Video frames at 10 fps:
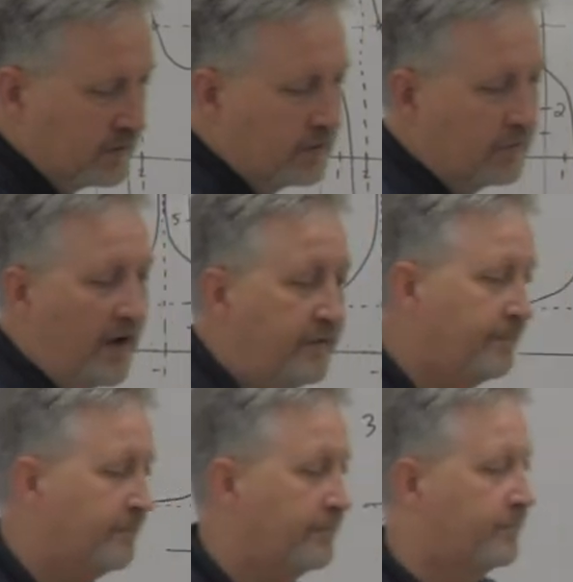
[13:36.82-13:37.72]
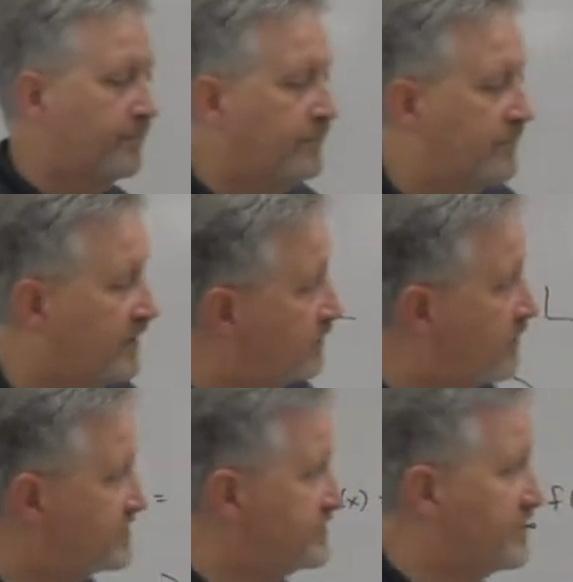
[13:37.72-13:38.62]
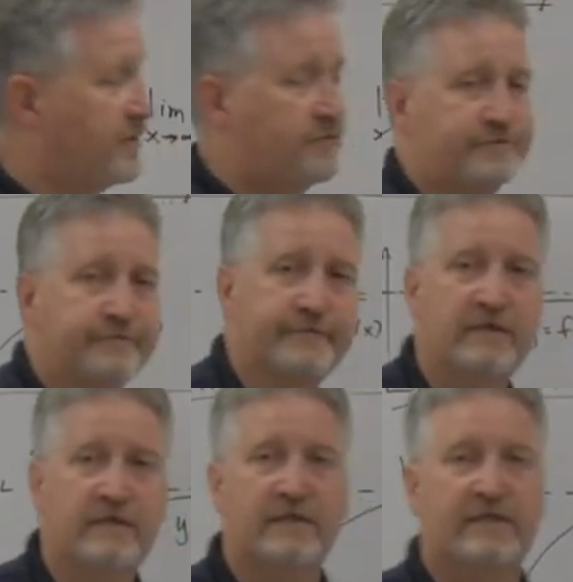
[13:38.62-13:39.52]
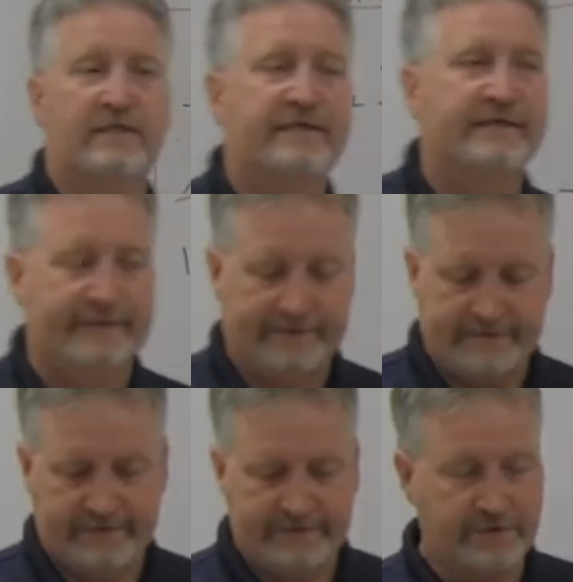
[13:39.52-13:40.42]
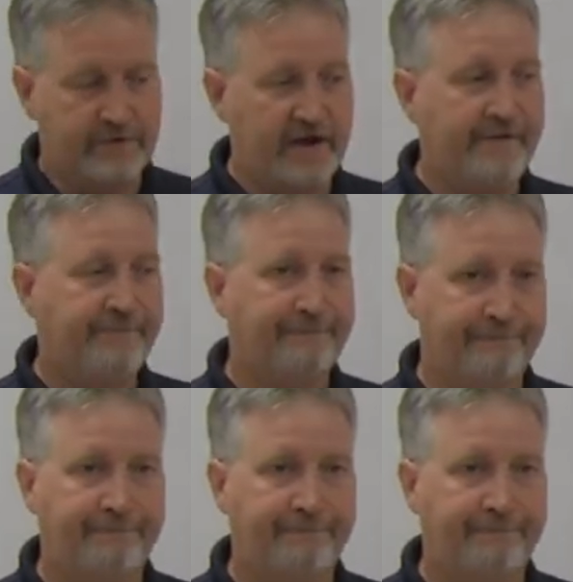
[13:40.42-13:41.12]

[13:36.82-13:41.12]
okay? Any questions on those? Look okay?